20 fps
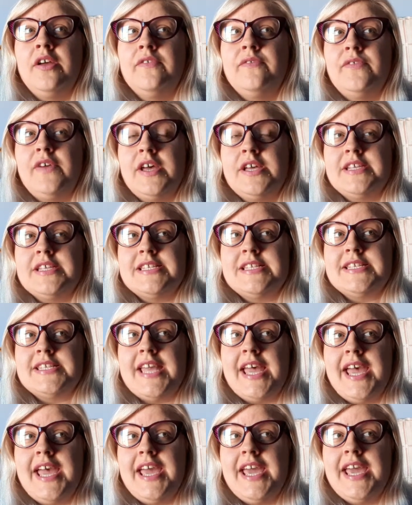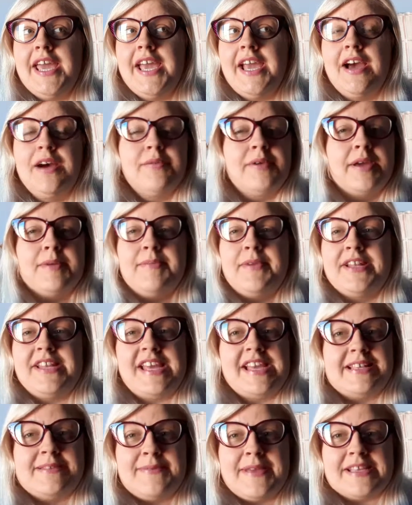Thursday, I'm getting my
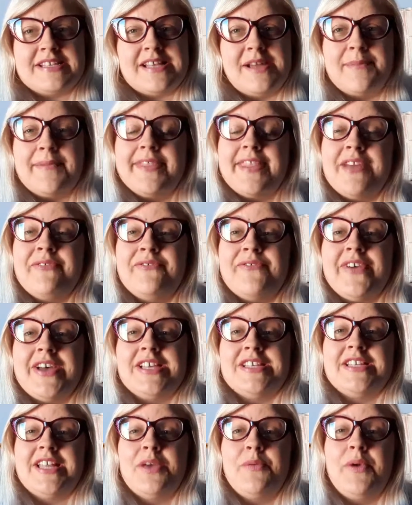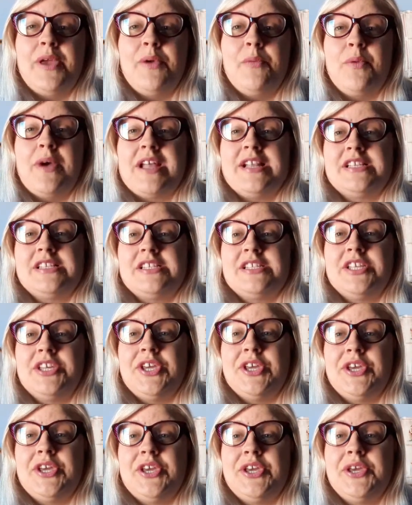days mixed up. Then Thursday, we went
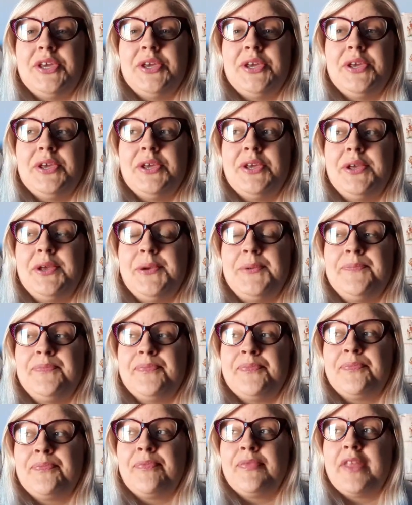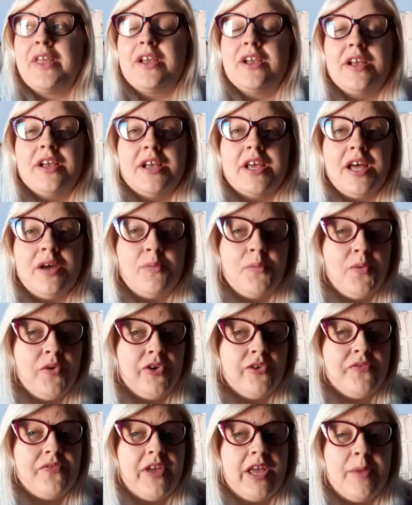to Gun
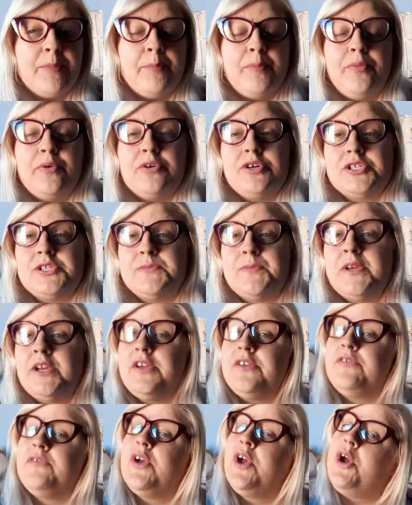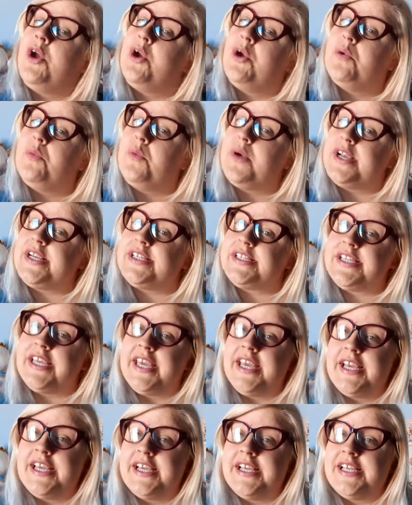Wharf in Portsmouth, which
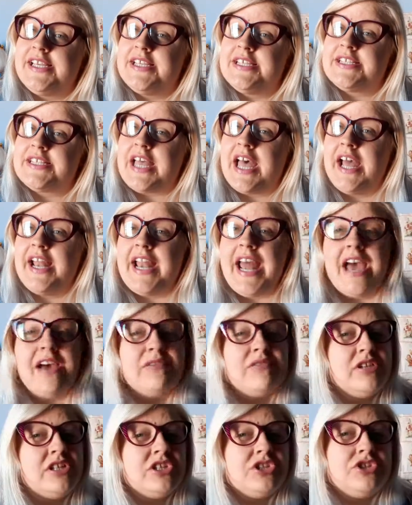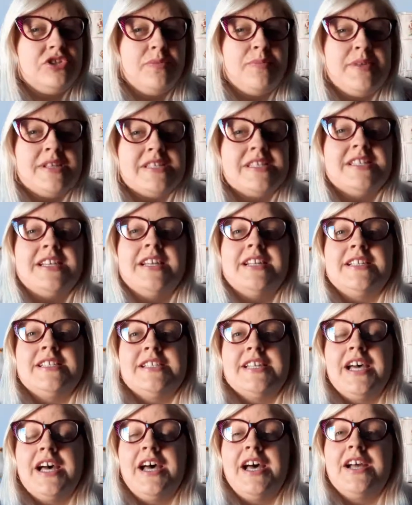is an outlet shopping
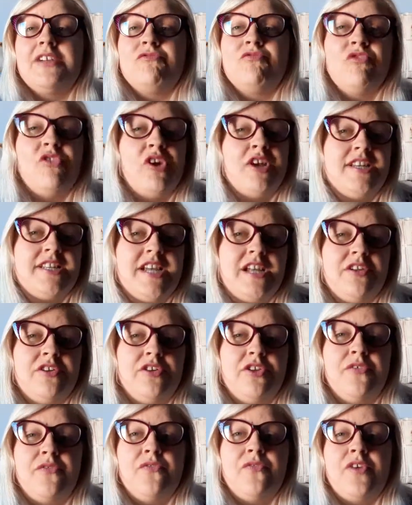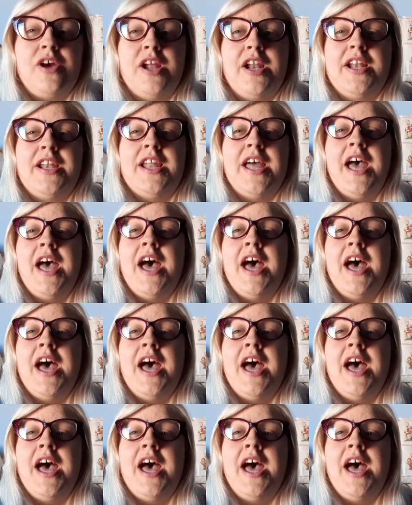centre right down on the front.